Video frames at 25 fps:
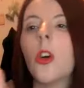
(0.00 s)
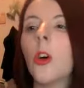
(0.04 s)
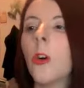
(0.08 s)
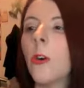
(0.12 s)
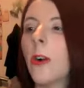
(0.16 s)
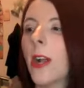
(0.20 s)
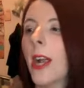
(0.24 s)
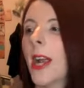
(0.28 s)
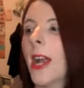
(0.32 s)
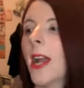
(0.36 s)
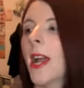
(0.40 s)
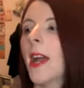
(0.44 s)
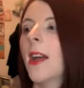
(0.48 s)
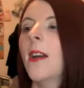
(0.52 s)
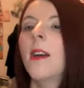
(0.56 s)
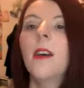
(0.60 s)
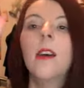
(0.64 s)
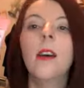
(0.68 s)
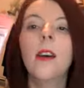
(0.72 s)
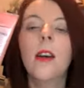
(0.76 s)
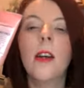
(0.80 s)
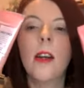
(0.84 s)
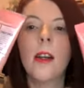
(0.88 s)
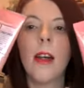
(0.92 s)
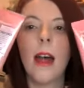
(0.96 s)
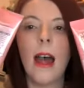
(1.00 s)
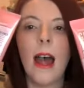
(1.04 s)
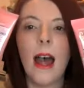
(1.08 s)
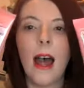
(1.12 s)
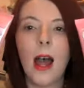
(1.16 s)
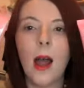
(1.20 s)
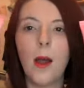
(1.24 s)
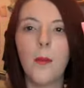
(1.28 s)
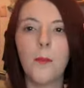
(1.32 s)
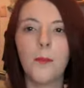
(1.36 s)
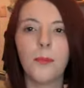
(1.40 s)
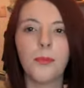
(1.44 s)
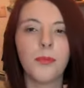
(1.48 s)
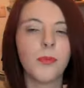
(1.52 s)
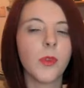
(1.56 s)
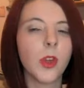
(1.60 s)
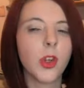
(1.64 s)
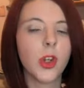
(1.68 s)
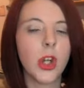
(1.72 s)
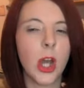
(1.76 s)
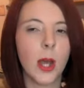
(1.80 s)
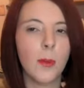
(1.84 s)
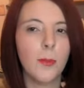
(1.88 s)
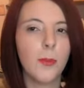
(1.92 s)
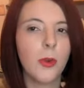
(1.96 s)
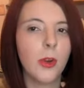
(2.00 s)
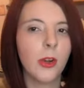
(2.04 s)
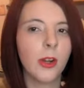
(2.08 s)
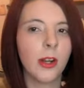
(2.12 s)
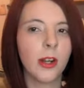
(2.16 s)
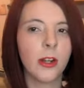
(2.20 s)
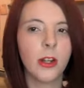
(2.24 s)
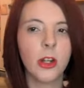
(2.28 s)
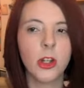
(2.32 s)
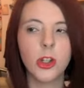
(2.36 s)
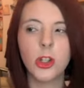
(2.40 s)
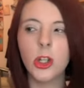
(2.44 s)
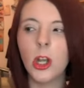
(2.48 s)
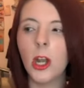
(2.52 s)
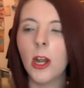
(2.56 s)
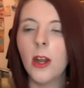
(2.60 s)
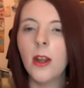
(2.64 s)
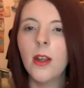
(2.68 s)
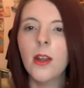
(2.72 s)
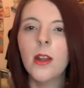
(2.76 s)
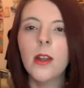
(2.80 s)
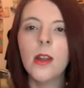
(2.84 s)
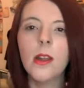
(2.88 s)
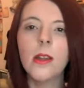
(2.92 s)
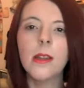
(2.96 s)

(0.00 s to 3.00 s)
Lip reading: Glory shampoo and conditioner.